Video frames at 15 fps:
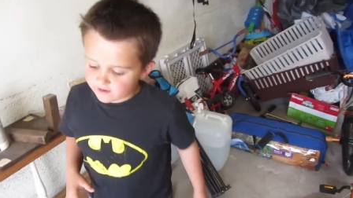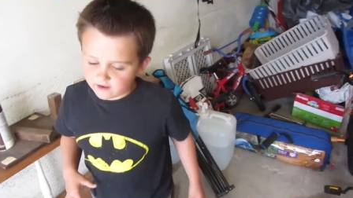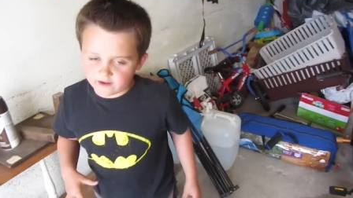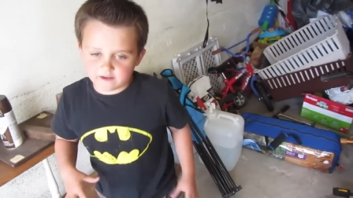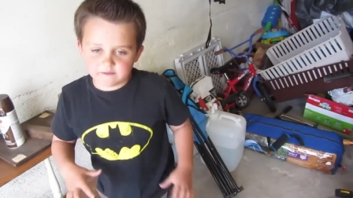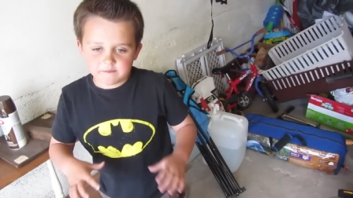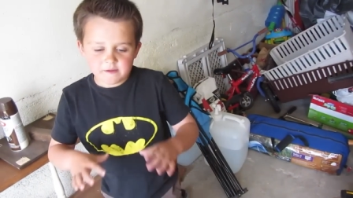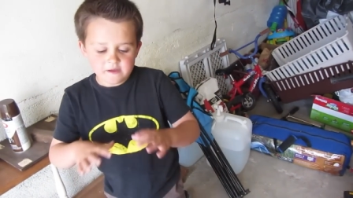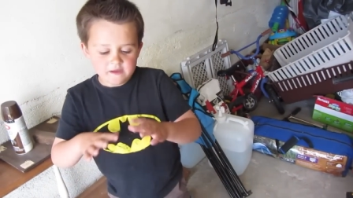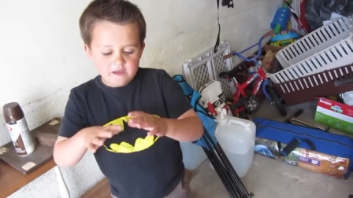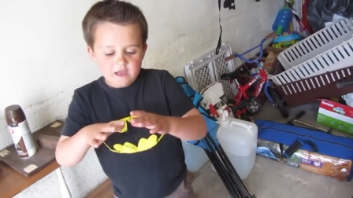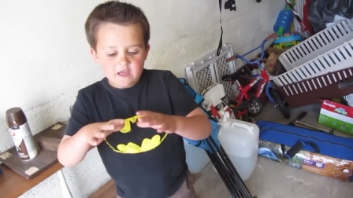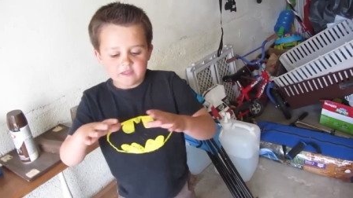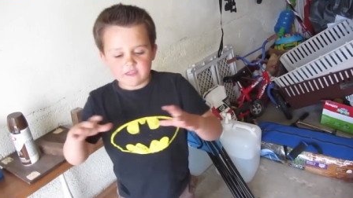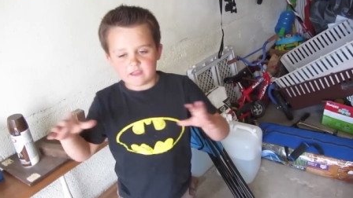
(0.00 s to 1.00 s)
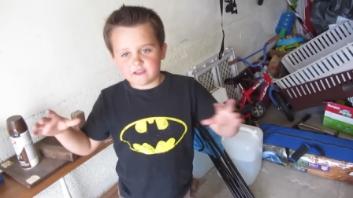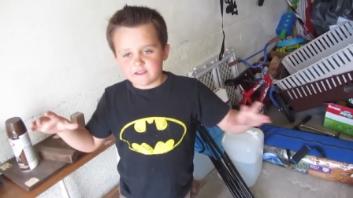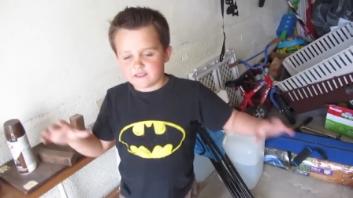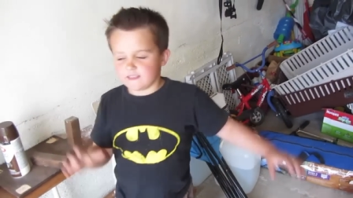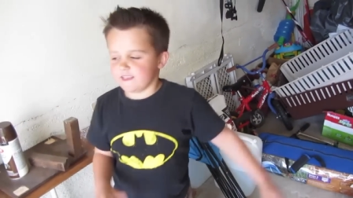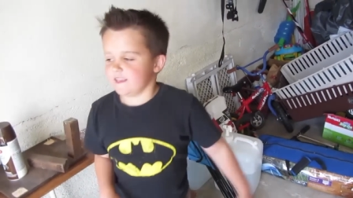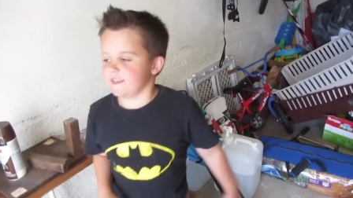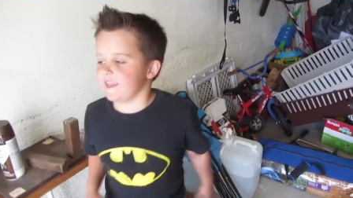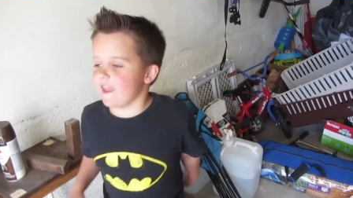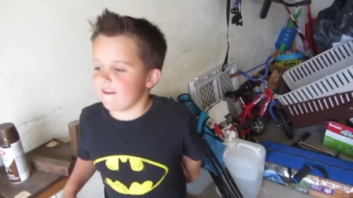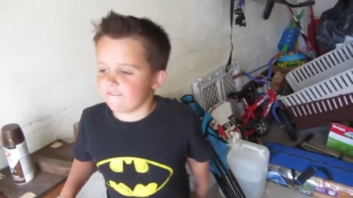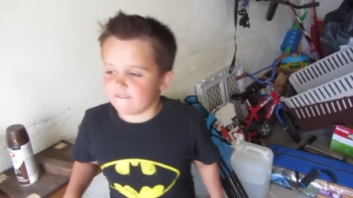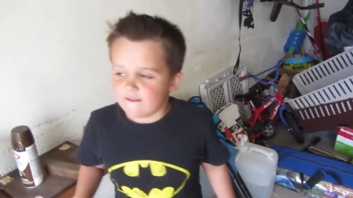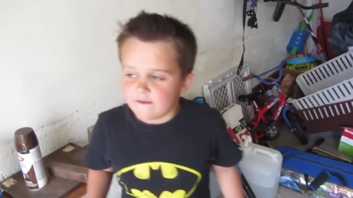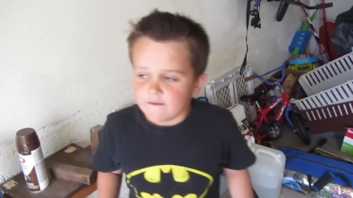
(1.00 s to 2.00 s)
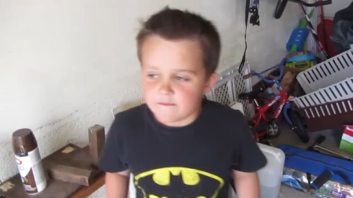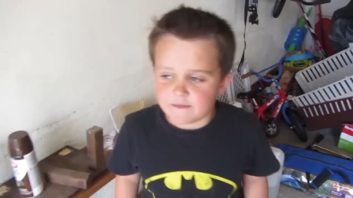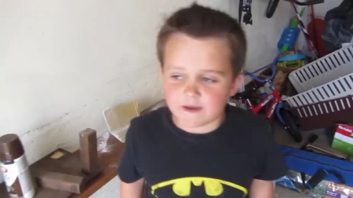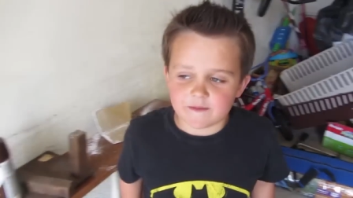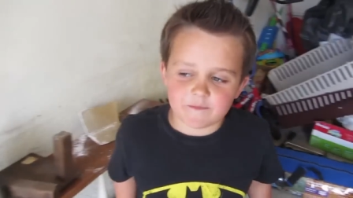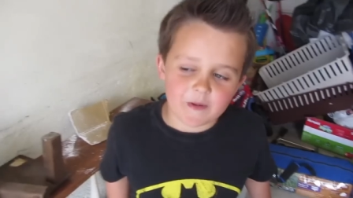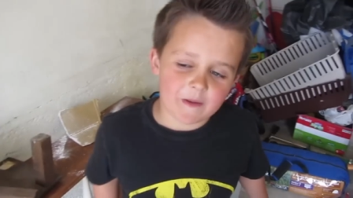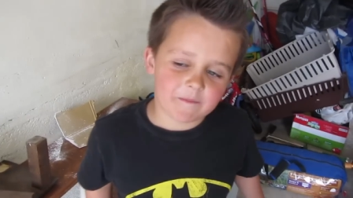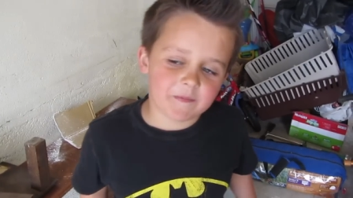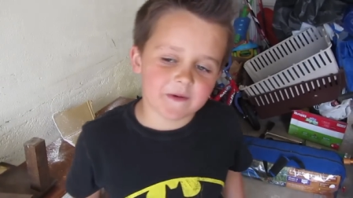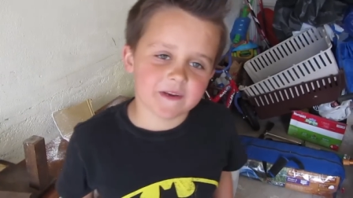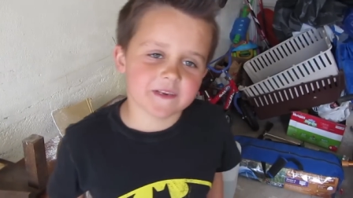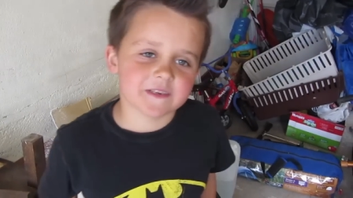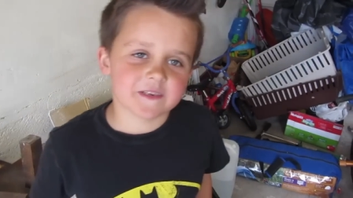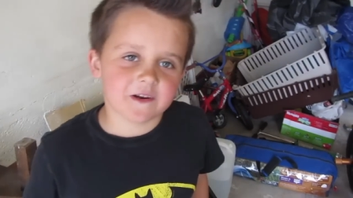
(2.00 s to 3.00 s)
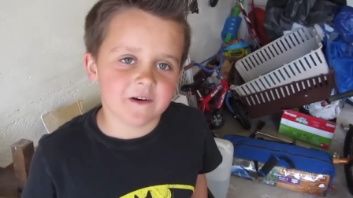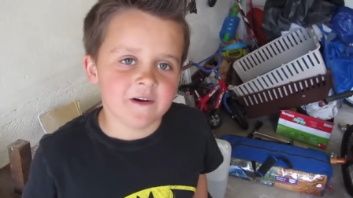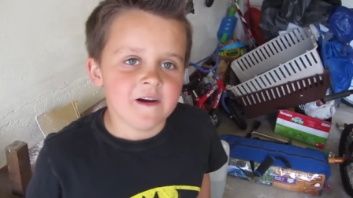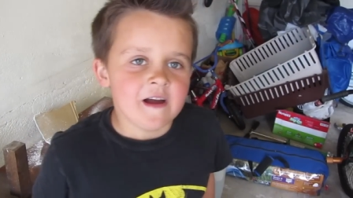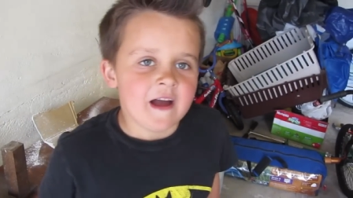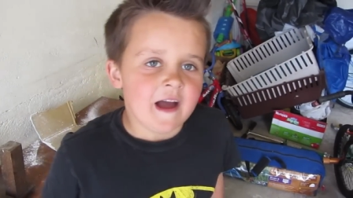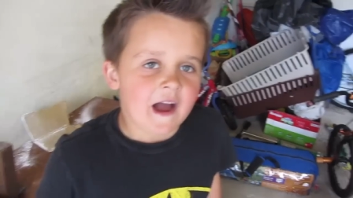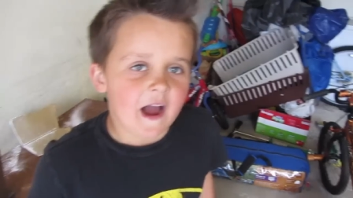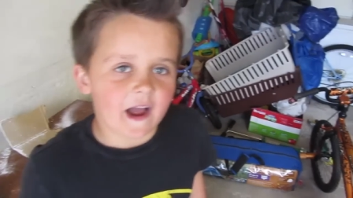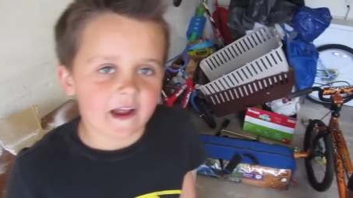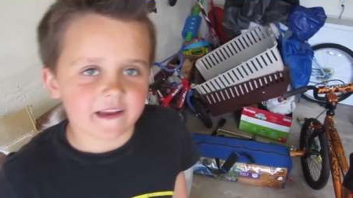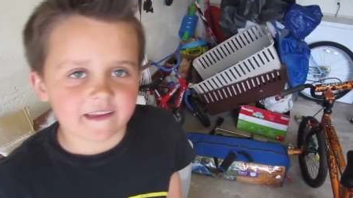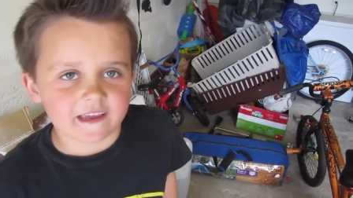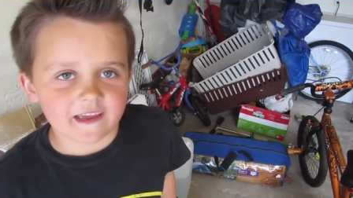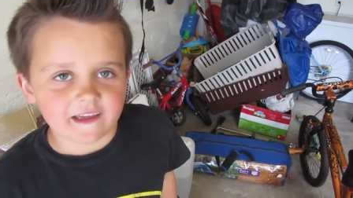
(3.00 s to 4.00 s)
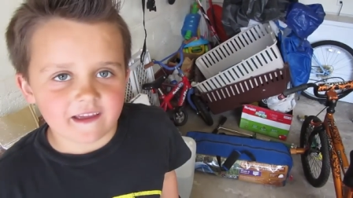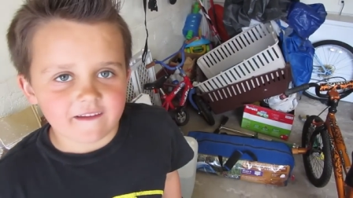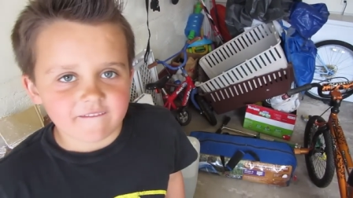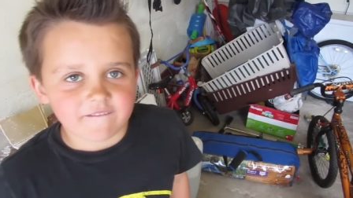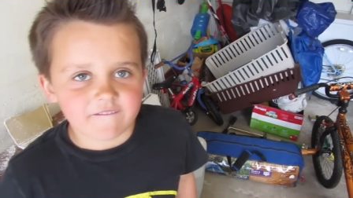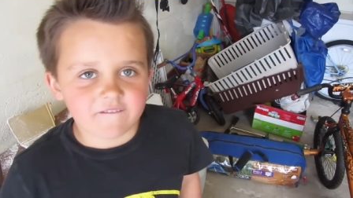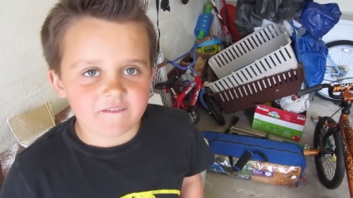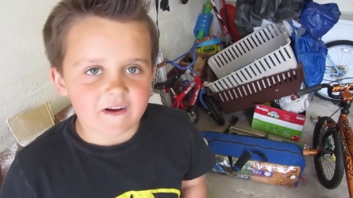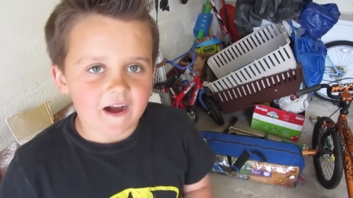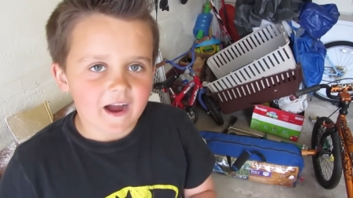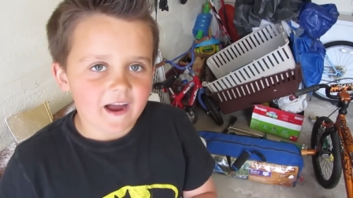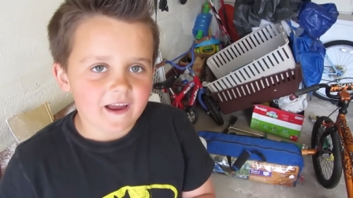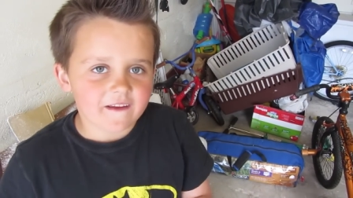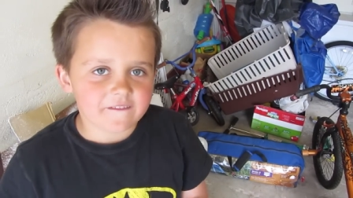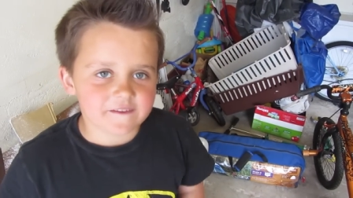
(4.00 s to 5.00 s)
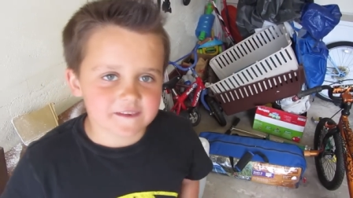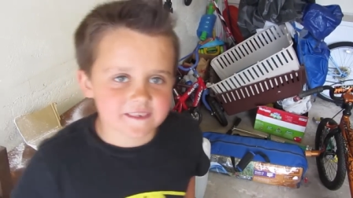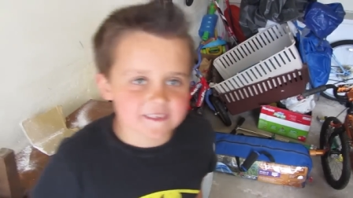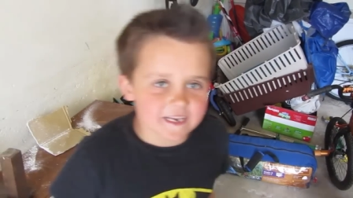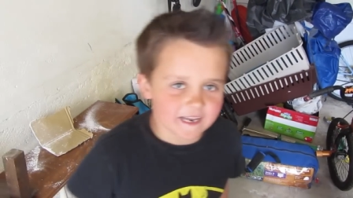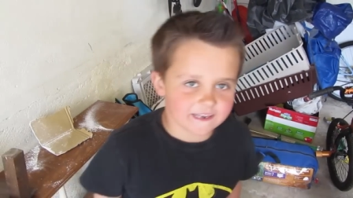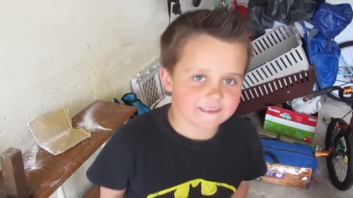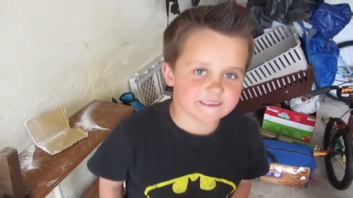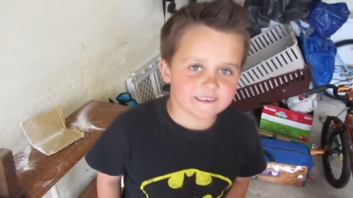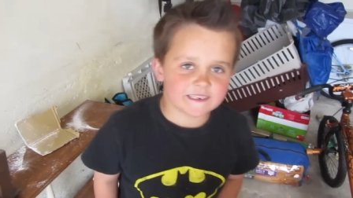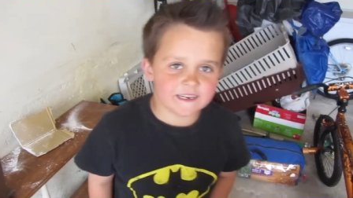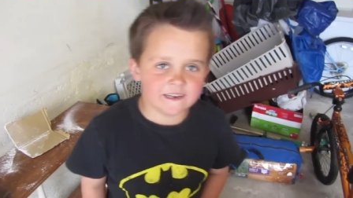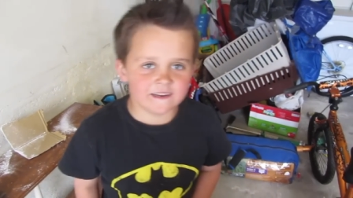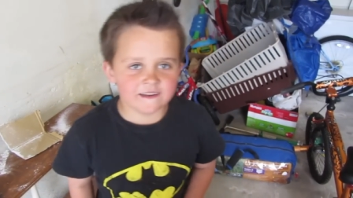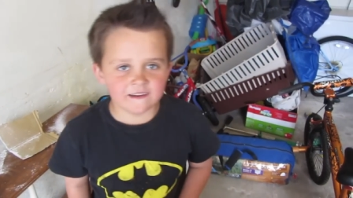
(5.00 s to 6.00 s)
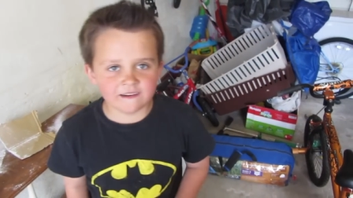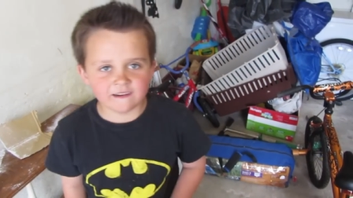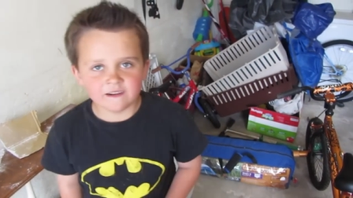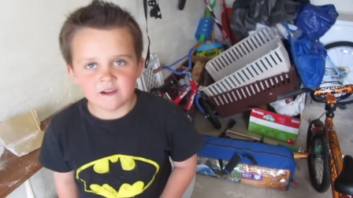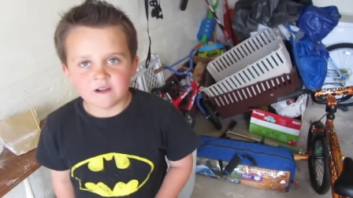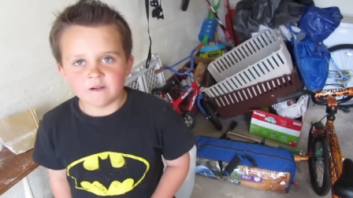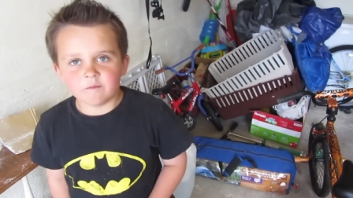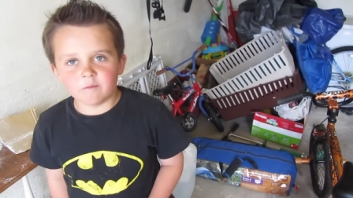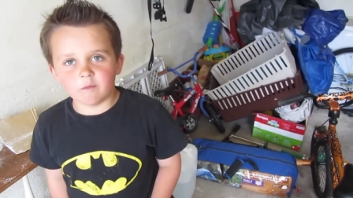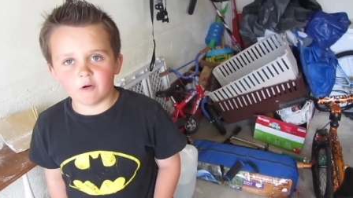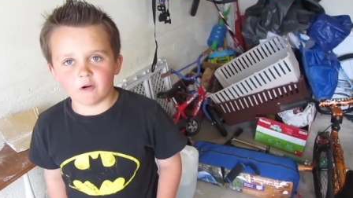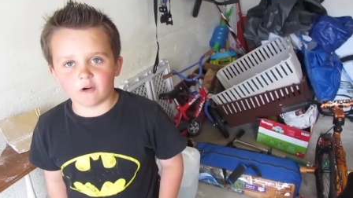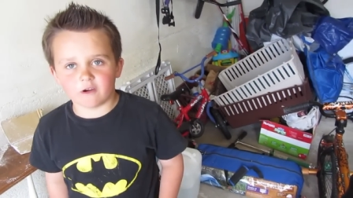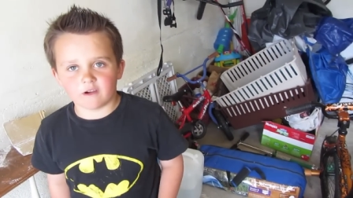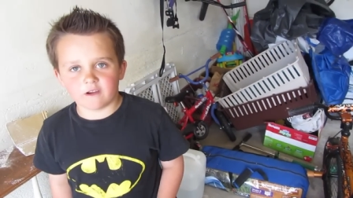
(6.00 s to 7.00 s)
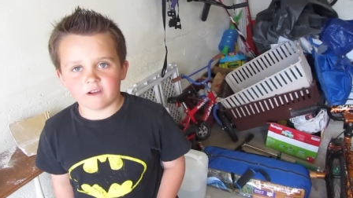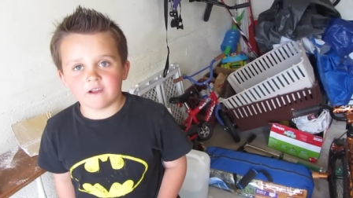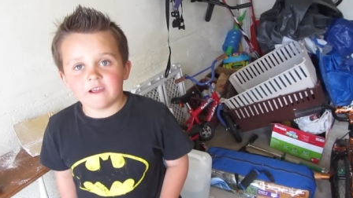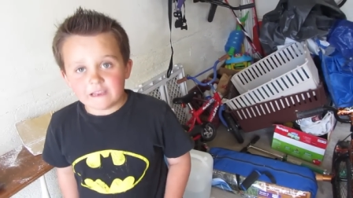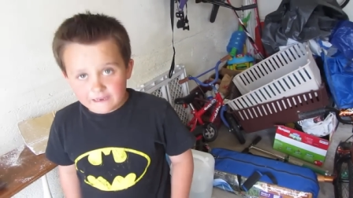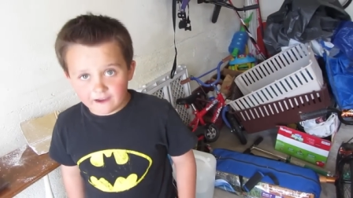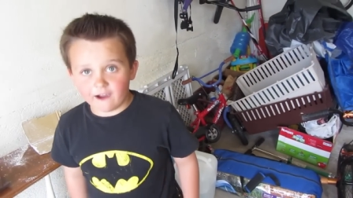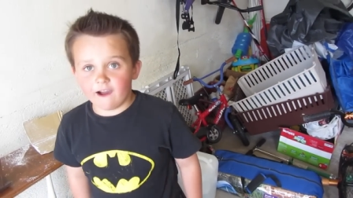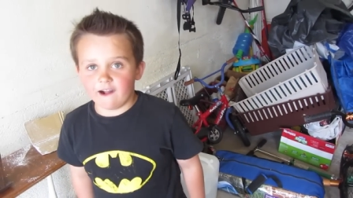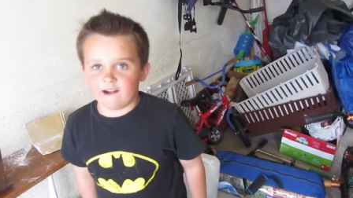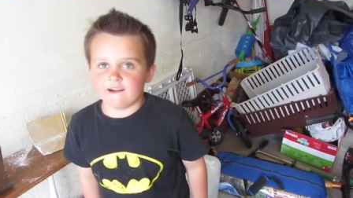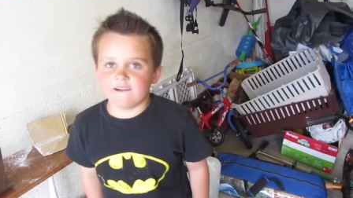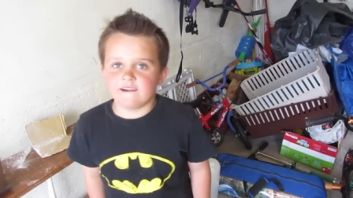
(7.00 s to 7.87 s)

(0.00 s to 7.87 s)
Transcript: came, he gave me a paper, so I get five cents more. more. Yeah. Per